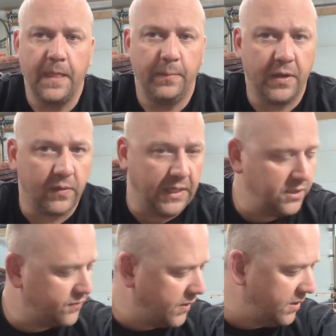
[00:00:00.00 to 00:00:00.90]
all right
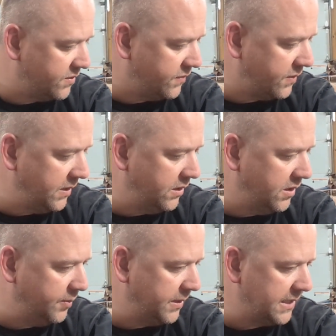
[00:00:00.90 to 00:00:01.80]
as far as for, you know,
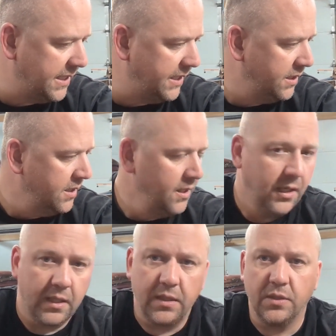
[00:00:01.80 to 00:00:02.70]
helping a guy
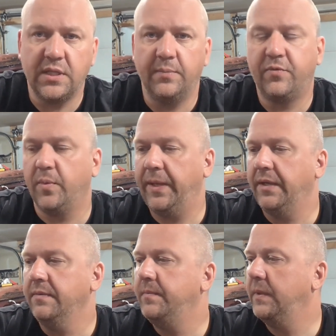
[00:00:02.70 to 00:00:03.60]
clear his head before
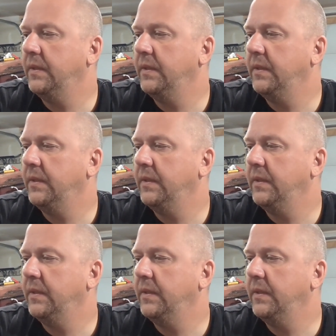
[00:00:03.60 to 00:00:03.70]
bed,